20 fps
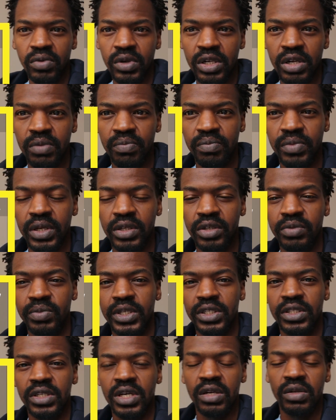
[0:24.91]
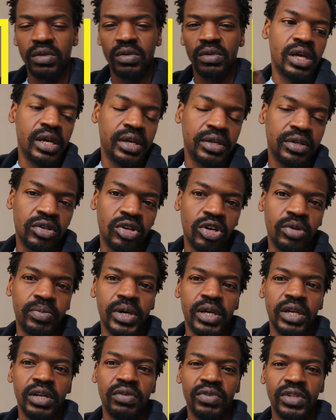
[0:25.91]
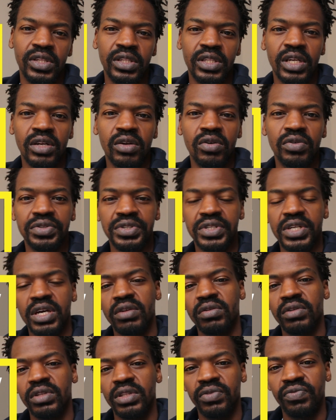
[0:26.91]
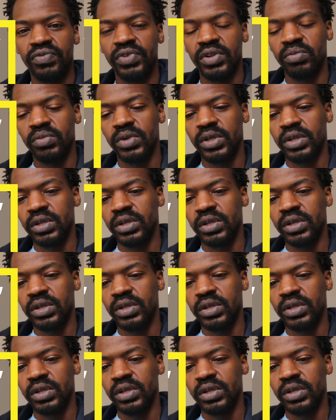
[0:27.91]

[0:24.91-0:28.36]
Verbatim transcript: welcome back to my channel I talk about everything that goes down in the film